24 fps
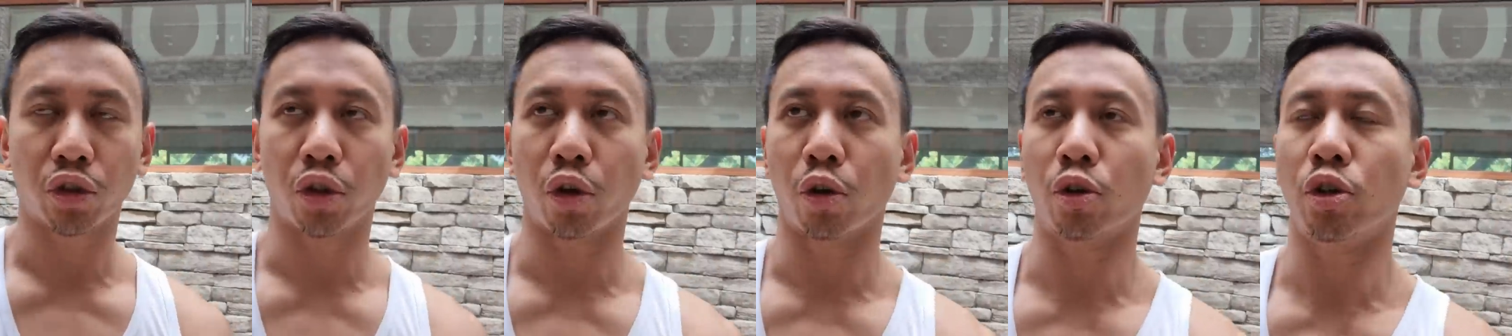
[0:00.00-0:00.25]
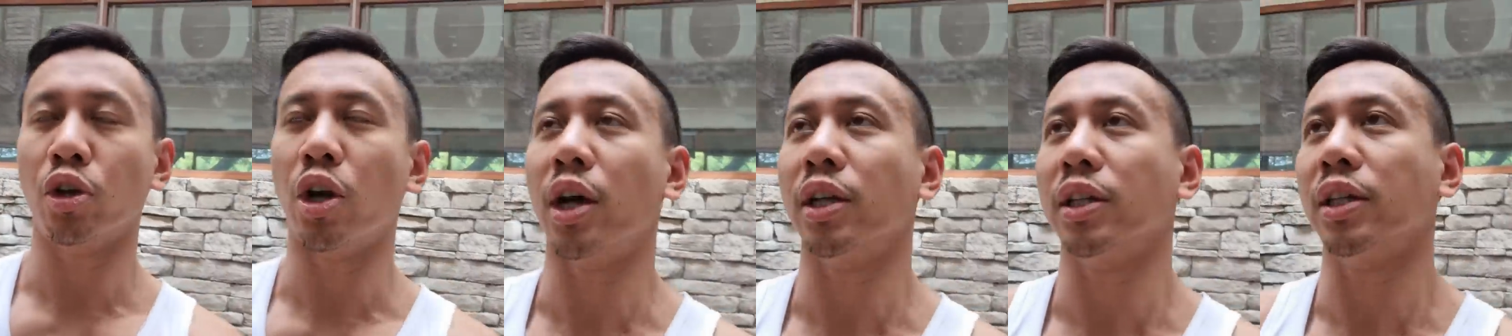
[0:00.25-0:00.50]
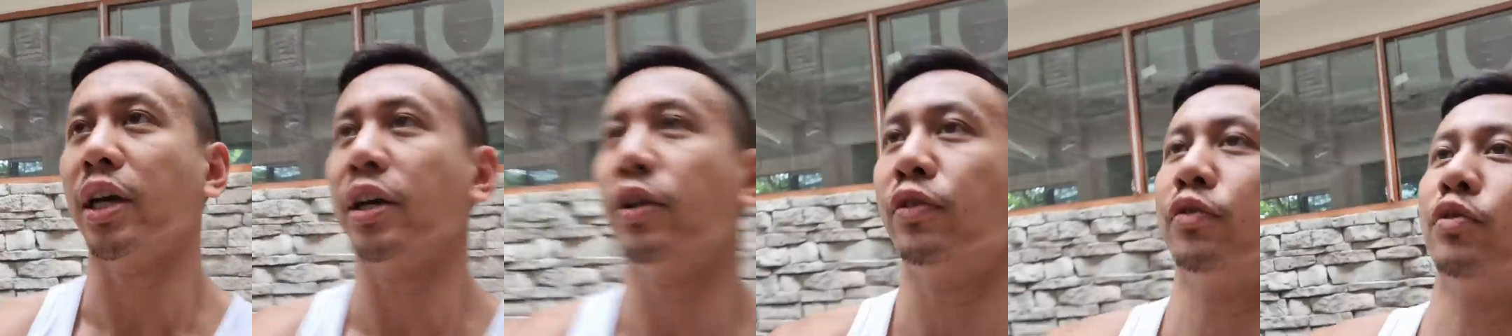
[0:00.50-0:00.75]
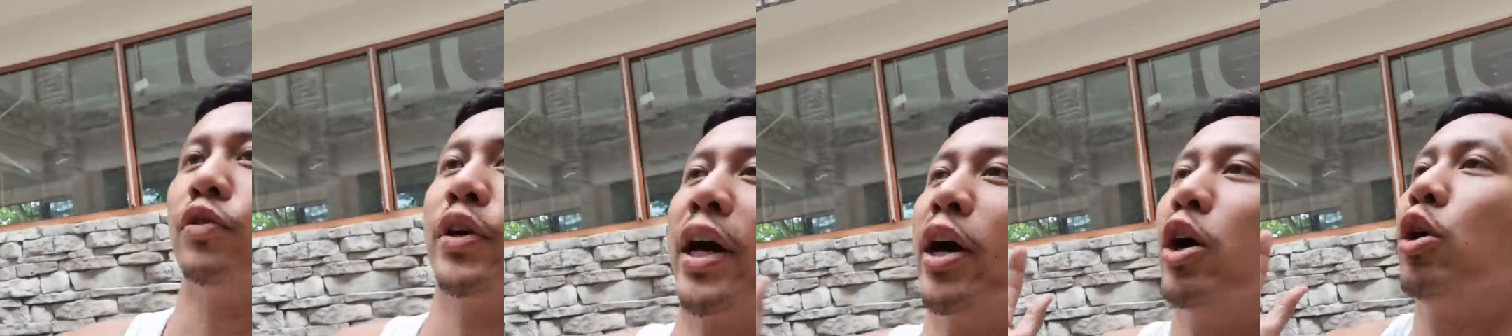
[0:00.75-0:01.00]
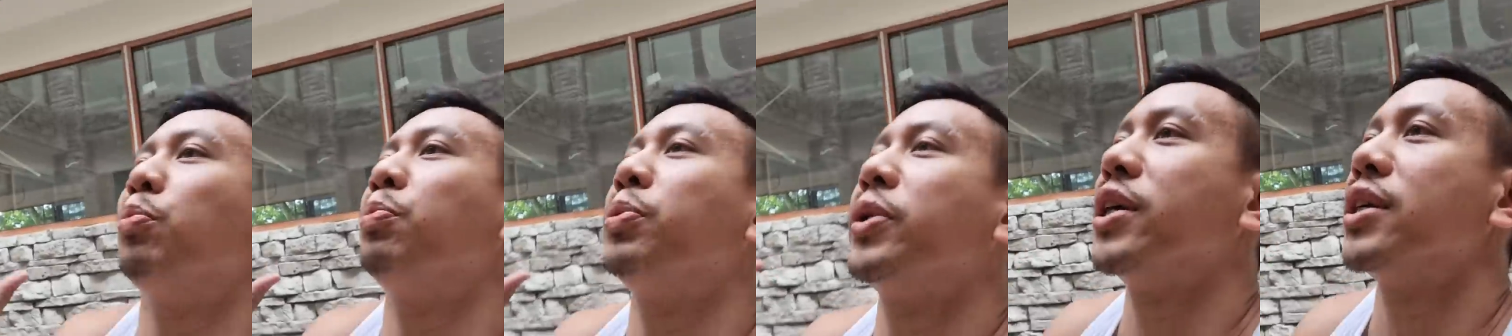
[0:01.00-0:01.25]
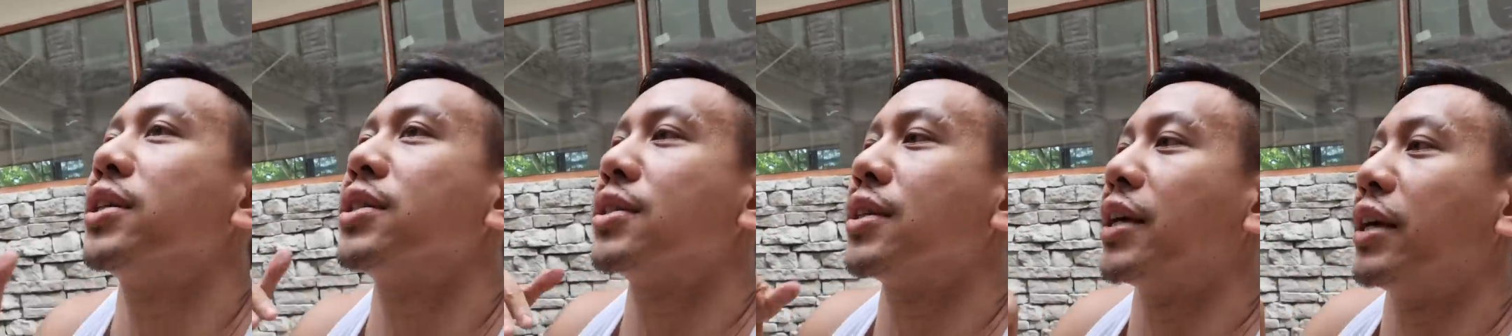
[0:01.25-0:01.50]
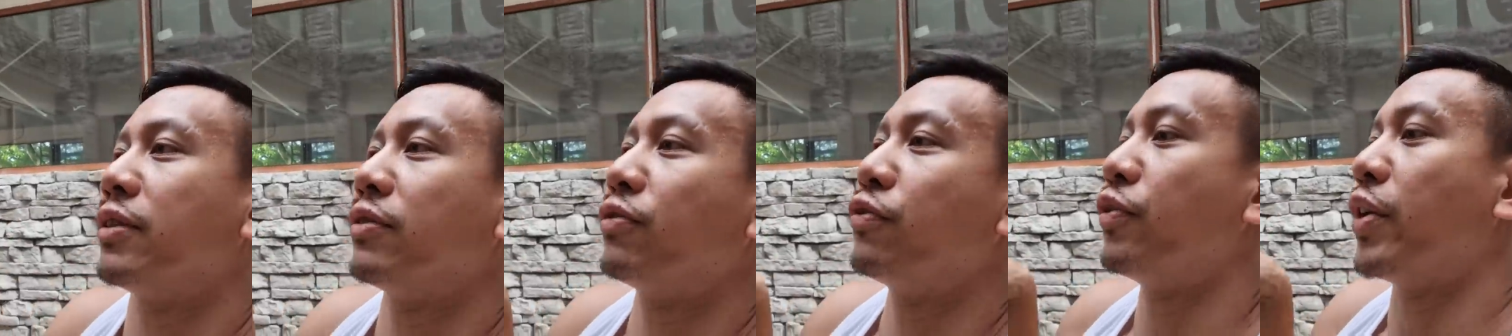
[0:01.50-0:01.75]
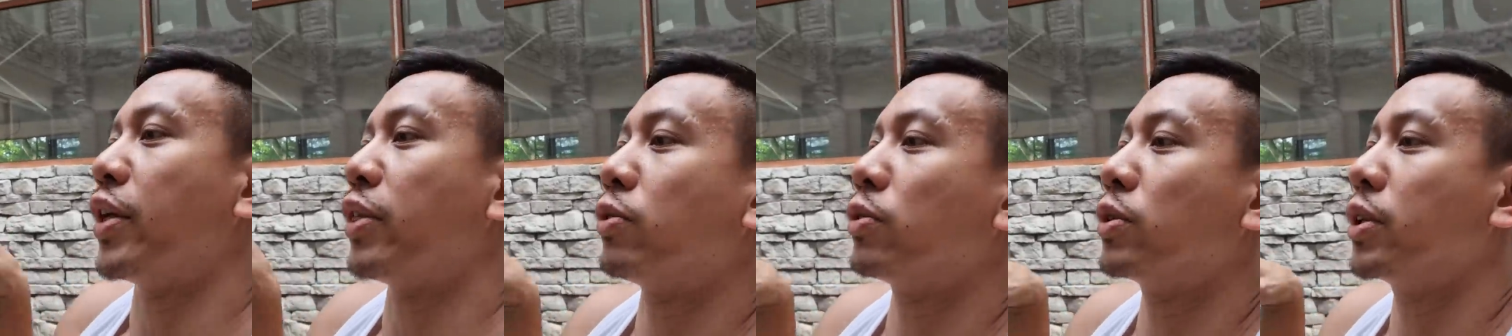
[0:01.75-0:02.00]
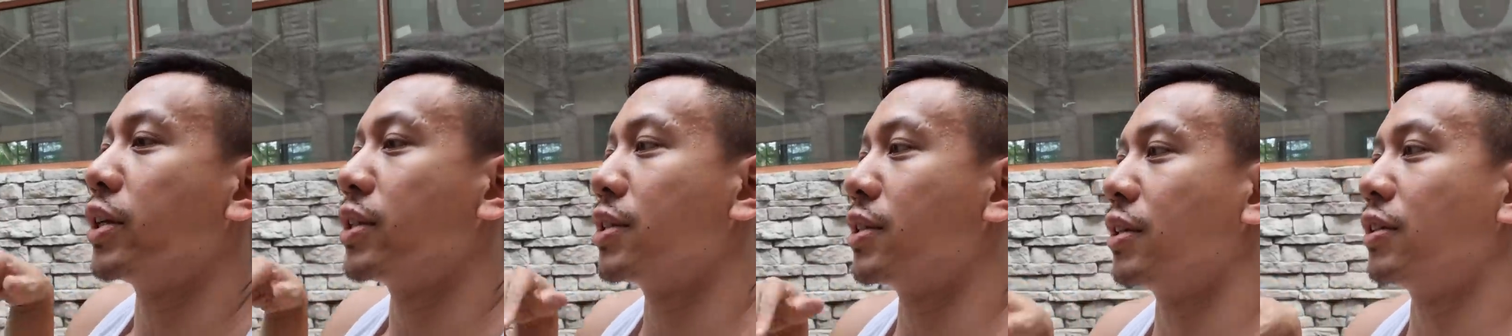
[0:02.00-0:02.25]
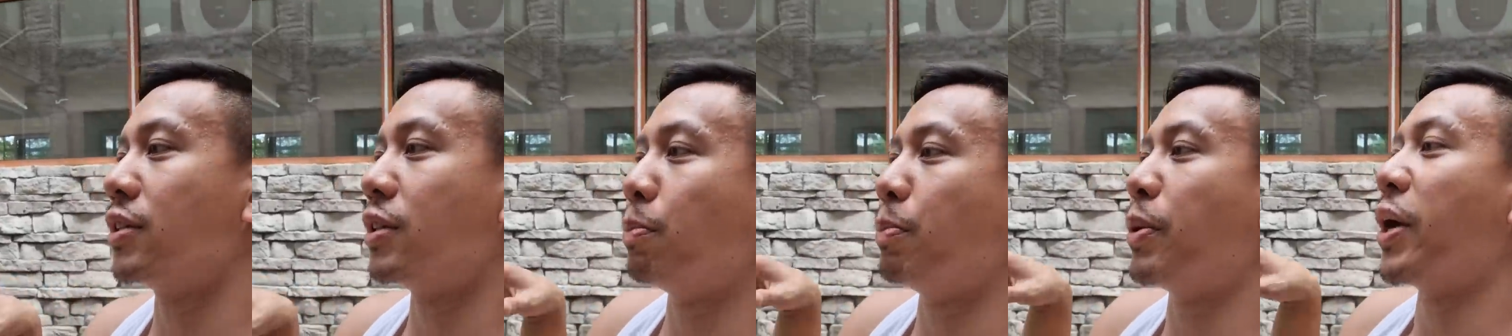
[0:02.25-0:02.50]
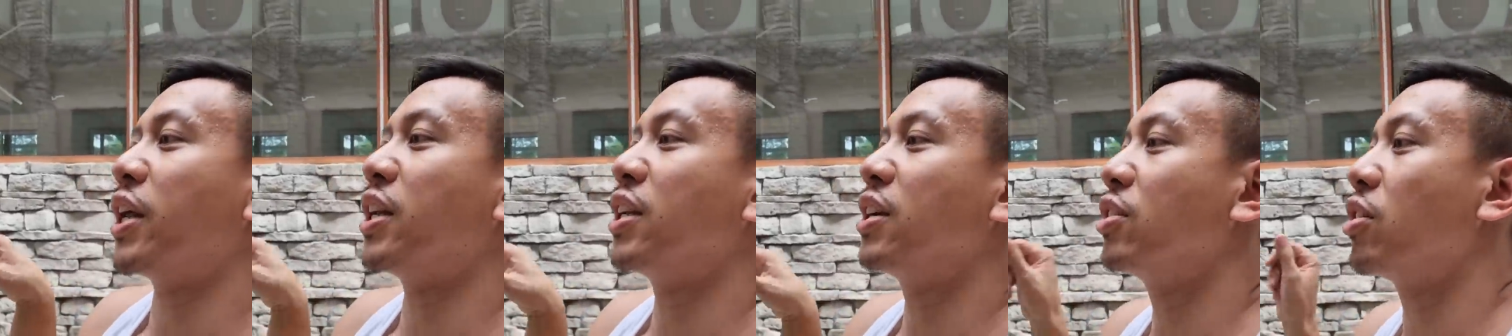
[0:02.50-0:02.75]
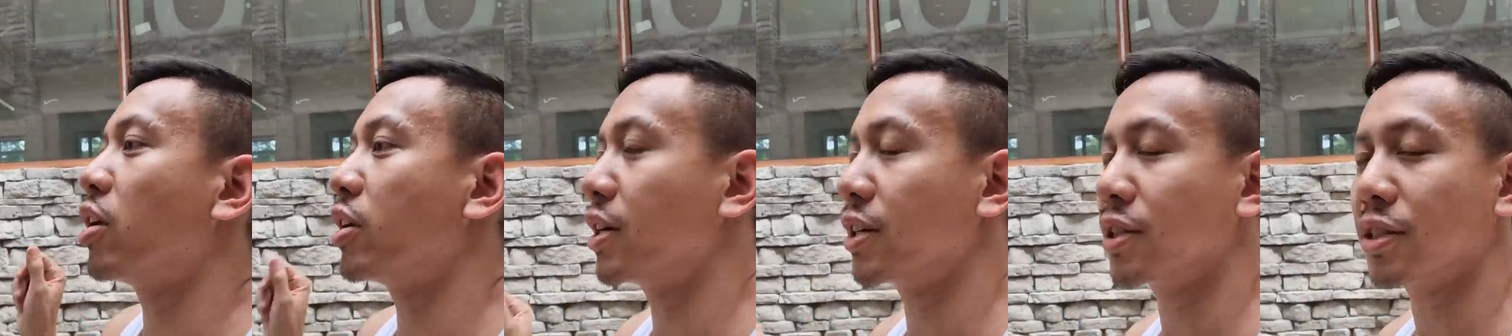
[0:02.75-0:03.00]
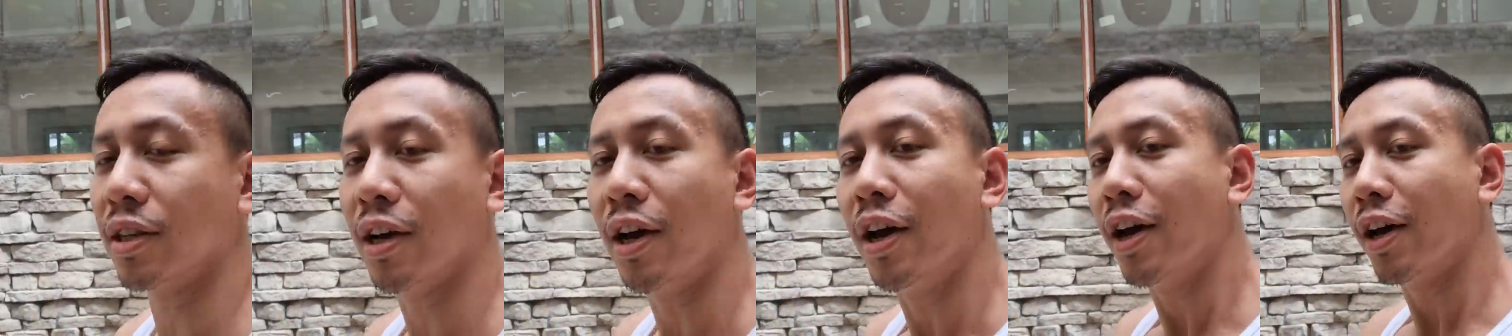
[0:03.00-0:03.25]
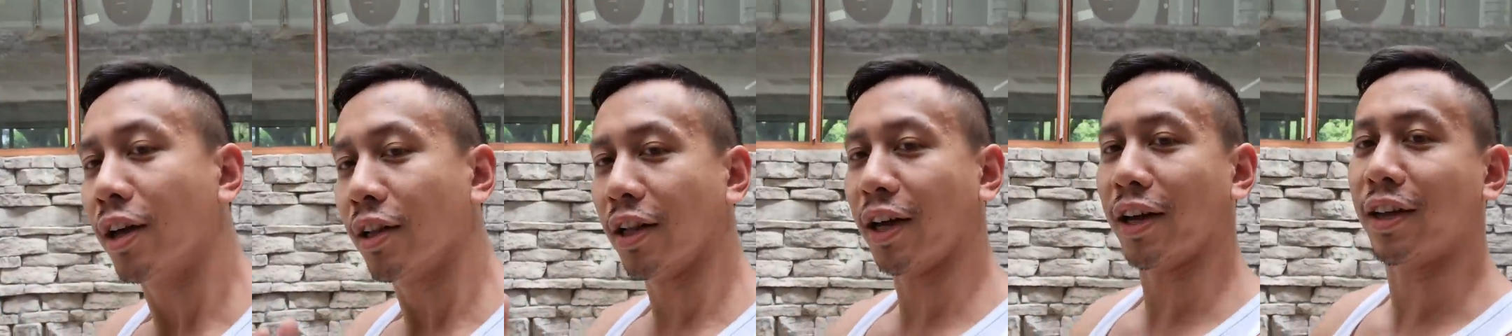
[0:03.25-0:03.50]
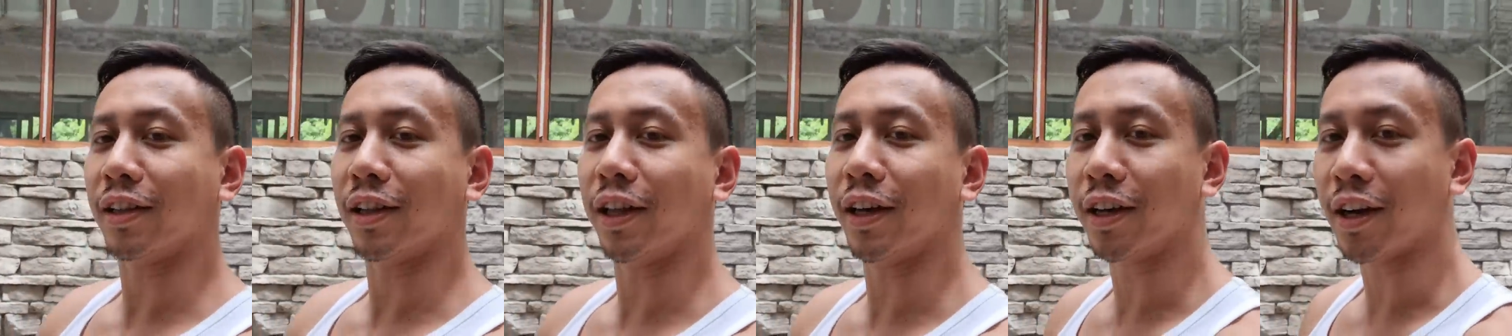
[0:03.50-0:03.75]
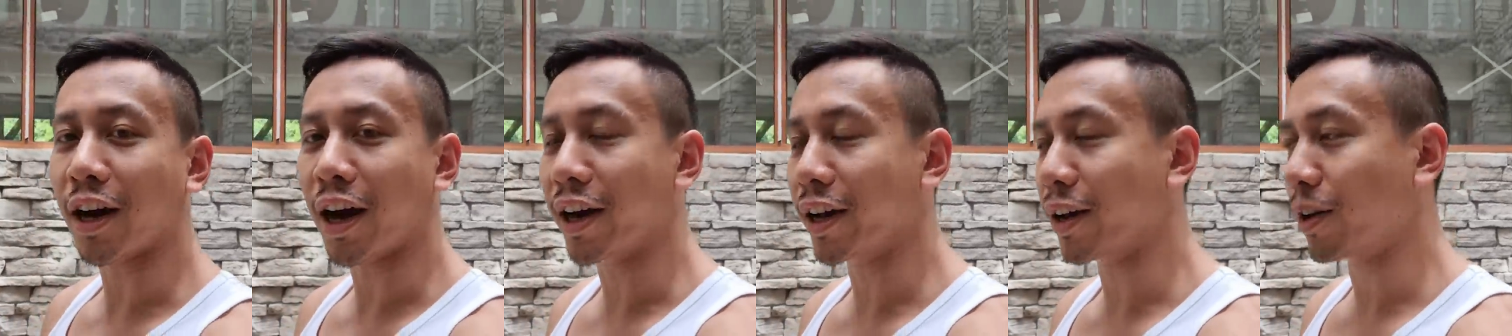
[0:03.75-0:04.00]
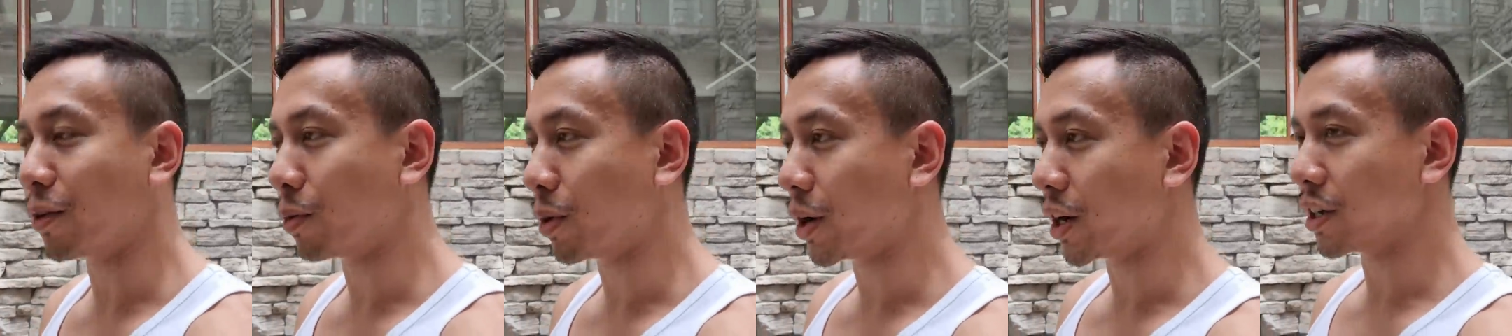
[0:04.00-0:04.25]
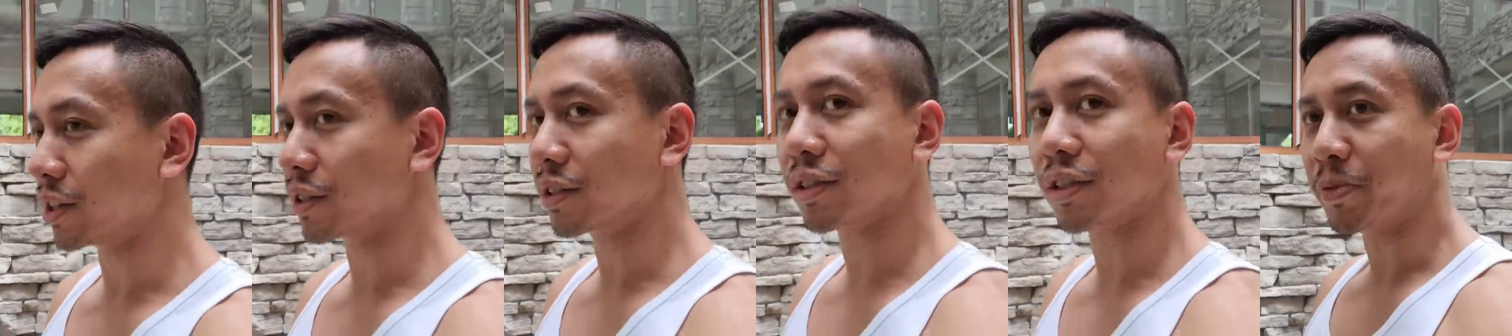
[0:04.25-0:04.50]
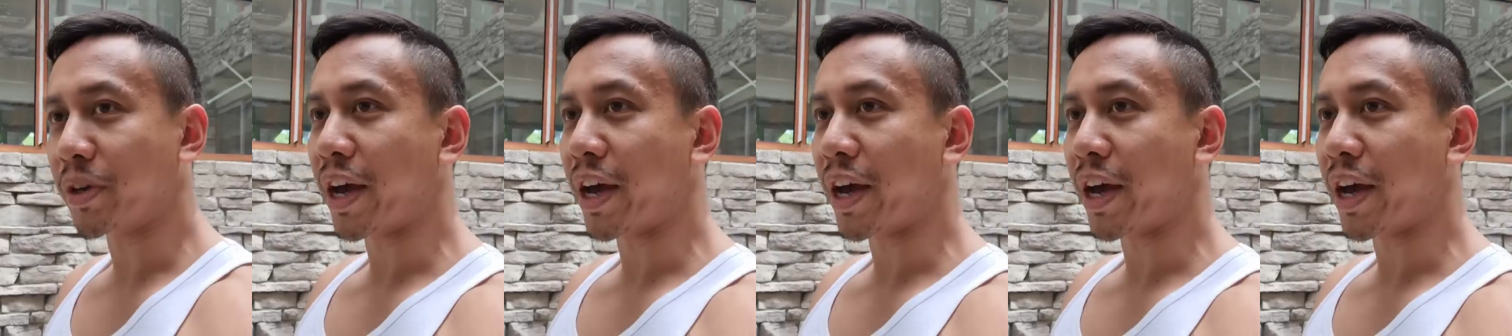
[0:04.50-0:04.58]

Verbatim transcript: They're not like helpless and featherless and depending on us like Ligaya was.